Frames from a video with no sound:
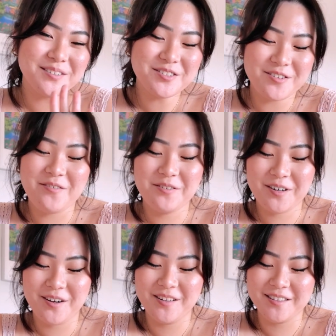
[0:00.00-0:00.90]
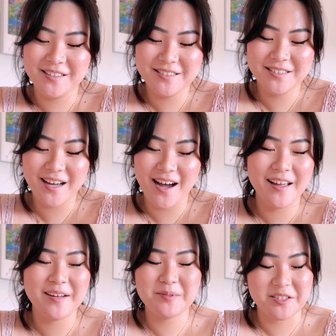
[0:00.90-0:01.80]
the travel girlies. I
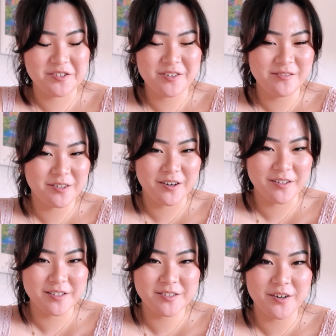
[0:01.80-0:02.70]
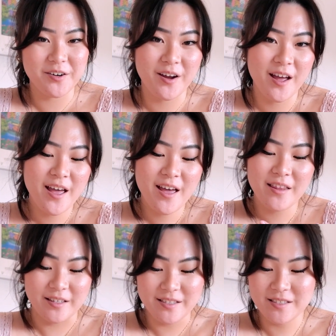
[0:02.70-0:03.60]
am such a travel girly, so
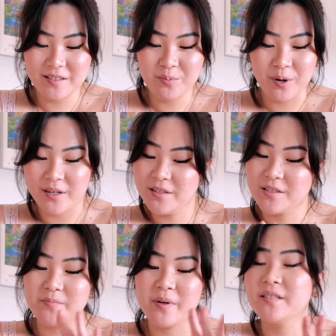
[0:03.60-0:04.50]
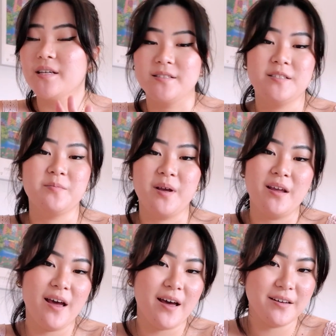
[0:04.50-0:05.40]
this product just makes sense to
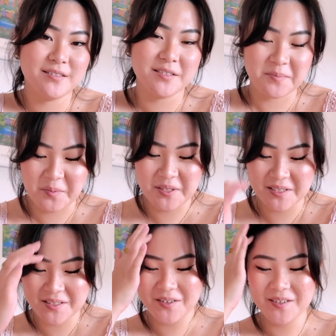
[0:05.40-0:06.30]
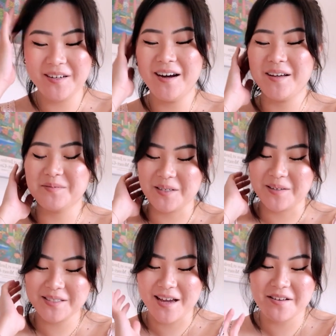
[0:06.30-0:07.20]
me as a small business owner. I'm so
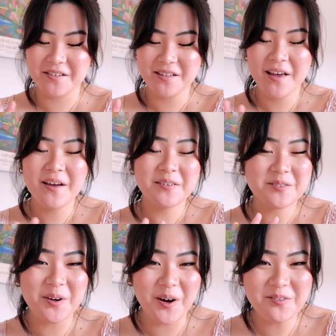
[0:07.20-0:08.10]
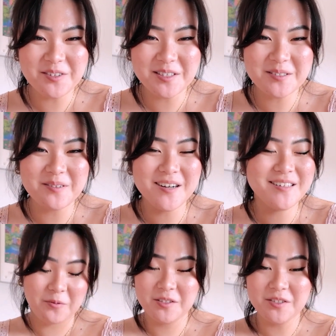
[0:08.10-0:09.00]
excited to offer this one.
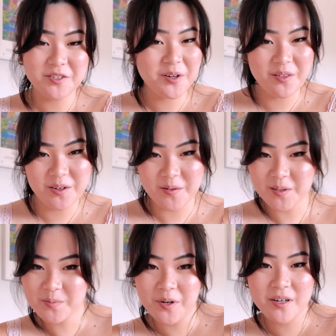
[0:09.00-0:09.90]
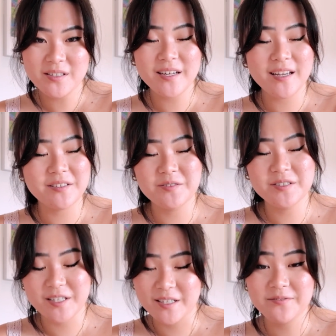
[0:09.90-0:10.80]
I want to show you the newest product I
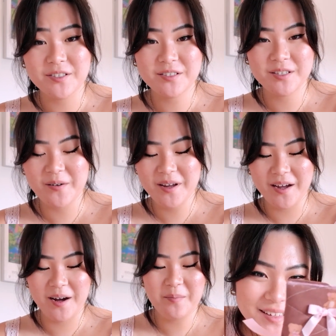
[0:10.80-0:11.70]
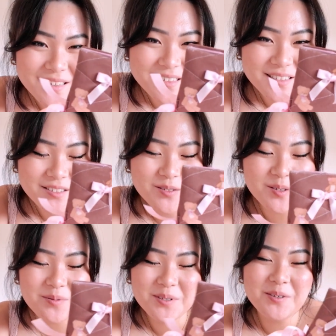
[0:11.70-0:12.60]
literally just finished sewing up. It is this
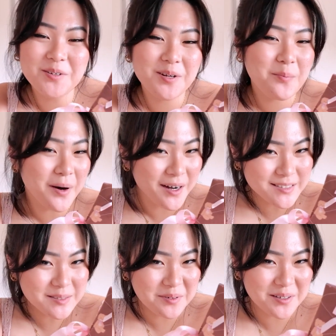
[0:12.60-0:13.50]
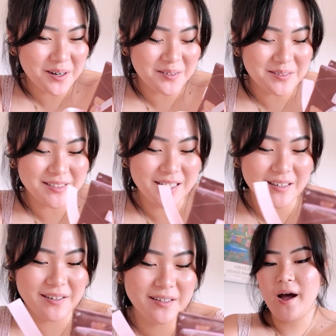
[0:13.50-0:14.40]
super cute passport
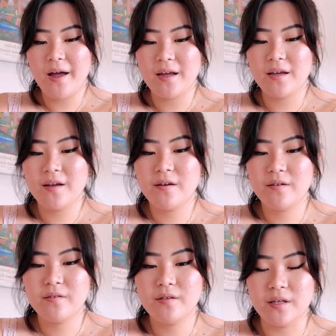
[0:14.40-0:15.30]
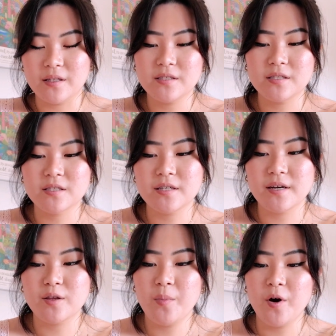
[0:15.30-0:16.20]
holder. I think this is just
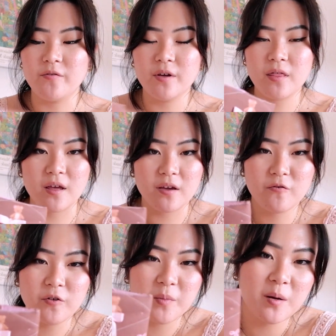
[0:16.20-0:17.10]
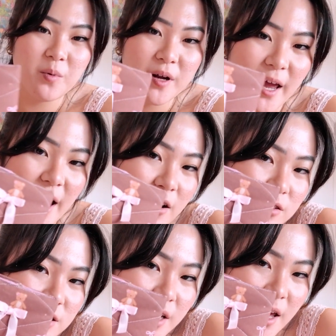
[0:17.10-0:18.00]
like the perfect thing for me to bring
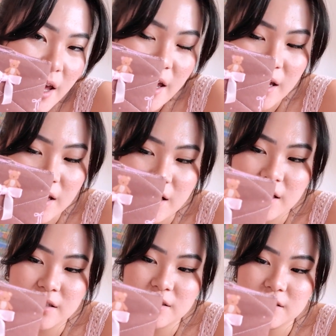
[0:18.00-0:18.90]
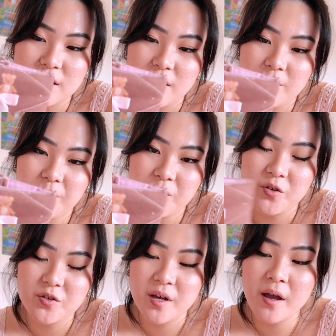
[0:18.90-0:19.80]
out. It is
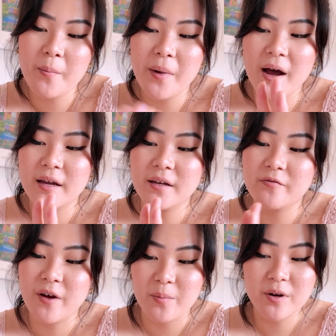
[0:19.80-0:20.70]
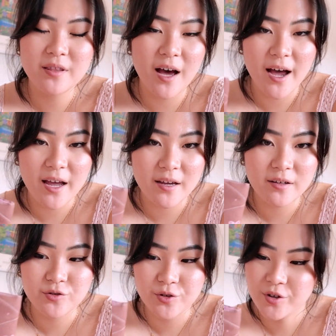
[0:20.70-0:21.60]
using my fabric that
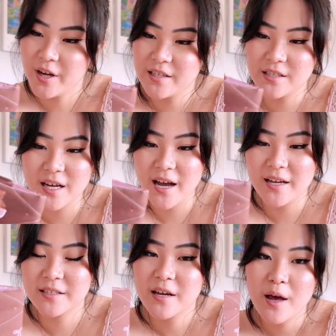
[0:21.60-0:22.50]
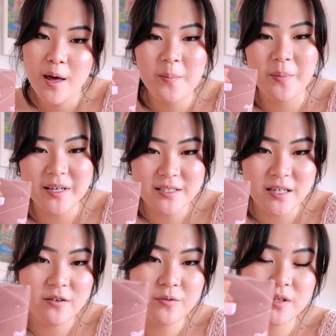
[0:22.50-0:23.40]
I drew and designed
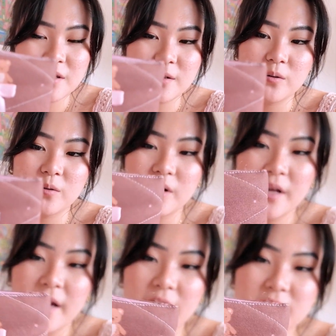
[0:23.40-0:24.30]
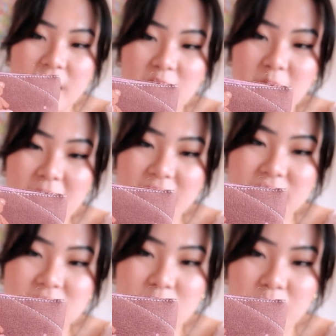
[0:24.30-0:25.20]
myself with the little teddy
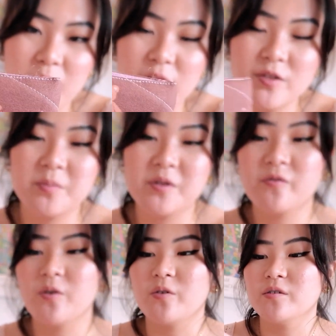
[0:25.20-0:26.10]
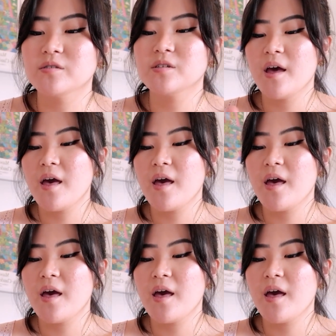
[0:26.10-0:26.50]
bears and bows, but of course